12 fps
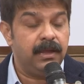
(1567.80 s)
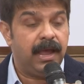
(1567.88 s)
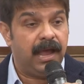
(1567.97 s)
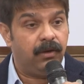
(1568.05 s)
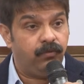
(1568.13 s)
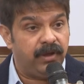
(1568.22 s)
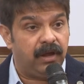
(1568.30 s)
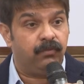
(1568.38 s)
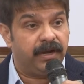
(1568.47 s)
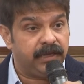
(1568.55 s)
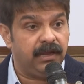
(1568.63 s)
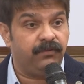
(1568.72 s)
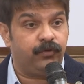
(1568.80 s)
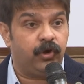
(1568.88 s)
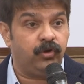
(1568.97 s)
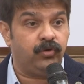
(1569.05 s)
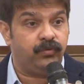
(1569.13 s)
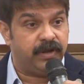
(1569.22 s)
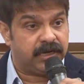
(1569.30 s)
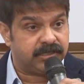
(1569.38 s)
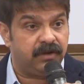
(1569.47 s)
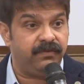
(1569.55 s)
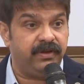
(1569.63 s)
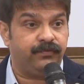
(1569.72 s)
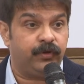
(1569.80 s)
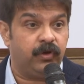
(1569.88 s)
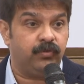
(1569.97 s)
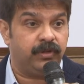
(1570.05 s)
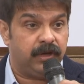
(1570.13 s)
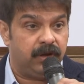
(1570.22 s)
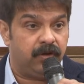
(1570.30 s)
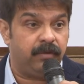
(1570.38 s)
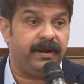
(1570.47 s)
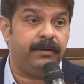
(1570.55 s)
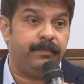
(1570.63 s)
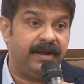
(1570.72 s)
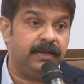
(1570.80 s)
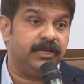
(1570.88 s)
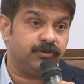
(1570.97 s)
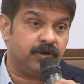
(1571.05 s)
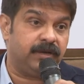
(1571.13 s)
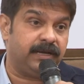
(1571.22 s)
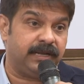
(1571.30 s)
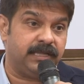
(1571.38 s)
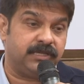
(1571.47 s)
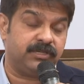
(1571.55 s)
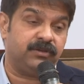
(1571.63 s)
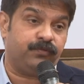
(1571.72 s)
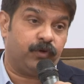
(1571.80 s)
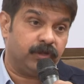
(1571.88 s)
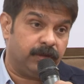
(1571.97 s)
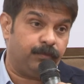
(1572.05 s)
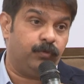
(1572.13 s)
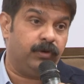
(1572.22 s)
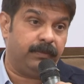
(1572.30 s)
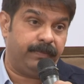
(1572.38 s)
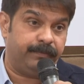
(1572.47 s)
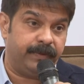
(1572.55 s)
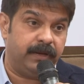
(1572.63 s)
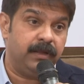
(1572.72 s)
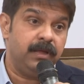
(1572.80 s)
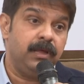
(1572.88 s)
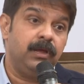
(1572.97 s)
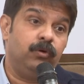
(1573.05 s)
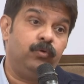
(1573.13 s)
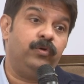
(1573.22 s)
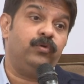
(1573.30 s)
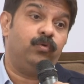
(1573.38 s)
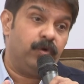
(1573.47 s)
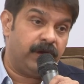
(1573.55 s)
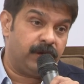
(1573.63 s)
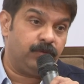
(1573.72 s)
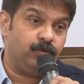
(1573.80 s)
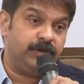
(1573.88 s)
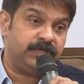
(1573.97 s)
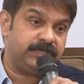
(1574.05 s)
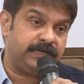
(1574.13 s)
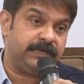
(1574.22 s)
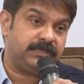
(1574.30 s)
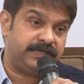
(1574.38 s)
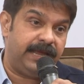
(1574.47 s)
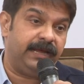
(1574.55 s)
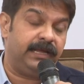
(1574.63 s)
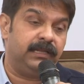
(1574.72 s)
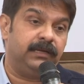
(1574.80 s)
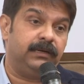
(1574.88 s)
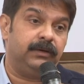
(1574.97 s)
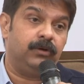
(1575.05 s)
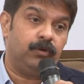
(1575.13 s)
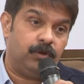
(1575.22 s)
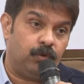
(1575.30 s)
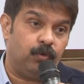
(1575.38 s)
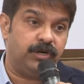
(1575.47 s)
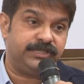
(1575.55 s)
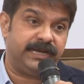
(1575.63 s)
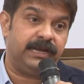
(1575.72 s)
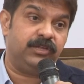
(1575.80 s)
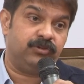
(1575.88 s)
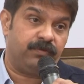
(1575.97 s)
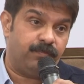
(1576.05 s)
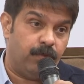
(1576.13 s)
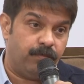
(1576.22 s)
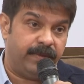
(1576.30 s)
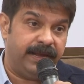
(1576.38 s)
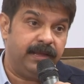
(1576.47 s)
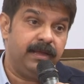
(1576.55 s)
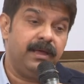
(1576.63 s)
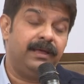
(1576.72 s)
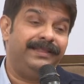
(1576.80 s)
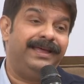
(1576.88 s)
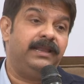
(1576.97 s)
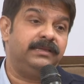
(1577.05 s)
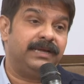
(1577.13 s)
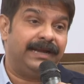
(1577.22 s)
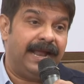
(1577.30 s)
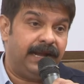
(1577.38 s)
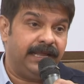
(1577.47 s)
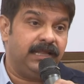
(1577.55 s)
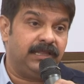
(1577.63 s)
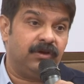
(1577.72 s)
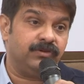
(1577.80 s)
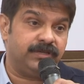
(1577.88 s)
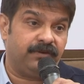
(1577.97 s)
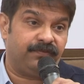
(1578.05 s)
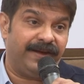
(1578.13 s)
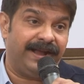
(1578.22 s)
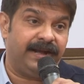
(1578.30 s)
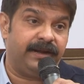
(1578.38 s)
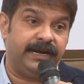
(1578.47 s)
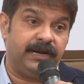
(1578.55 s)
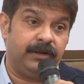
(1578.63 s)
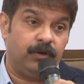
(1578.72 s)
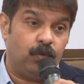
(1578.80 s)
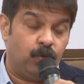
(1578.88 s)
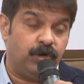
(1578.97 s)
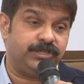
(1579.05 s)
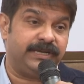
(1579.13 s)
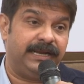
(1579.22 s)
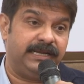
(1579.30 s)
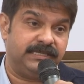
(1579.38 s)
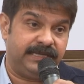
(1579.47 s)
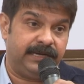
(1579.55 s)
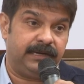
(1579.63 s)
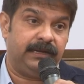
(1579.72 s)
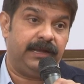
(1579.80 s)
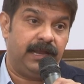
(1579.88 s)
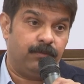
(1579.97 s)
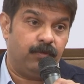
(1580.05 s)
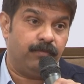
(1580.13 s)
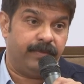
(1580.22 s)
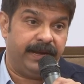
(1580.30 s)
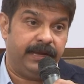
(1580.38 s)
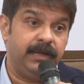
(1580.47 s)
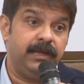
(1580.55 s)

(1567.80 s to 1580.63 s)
and we are working for you, we are serving for you. The government built this organization for the poor people. Who, whoever who is st staying in the, the old chalis of Mumbai, there is a 19,500 old chalis there in Mumbai.